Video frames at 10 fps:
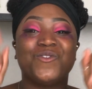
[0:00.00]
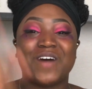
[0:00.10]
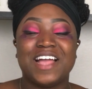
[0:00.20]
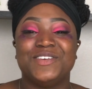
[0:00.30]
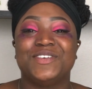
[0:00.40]

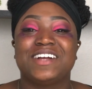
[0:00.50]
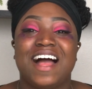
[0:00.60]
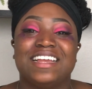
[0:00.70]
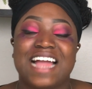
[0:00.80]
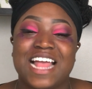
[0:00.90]
While you were
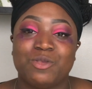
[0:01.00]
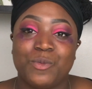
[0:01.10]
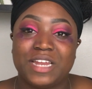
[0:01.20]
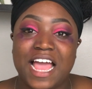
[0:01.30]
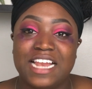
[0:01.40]
gone, guys, we
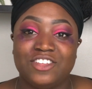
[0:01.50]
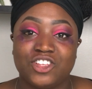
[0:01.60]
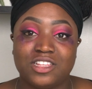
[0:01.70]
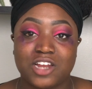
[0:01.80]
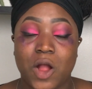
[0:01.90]
went ahead and
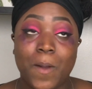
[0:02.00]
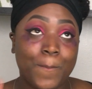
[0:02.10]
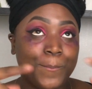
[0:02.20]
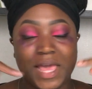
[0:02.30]
just did our